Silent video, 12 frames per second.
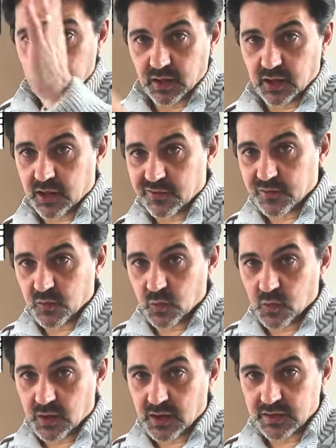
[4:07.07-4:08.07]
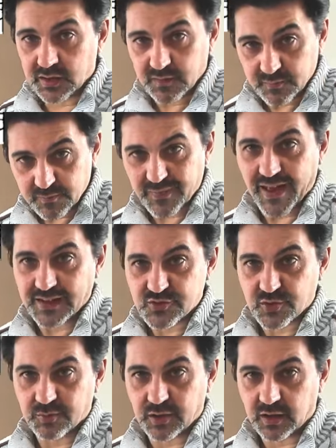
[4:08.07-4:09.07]
off one
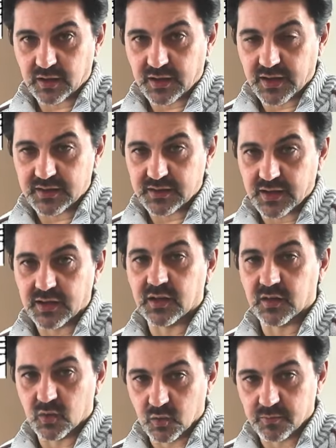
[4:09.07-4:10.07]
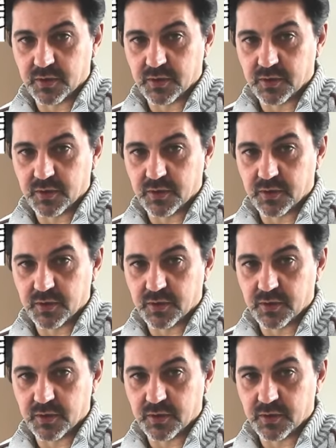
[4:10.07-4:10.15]
extra bar and then.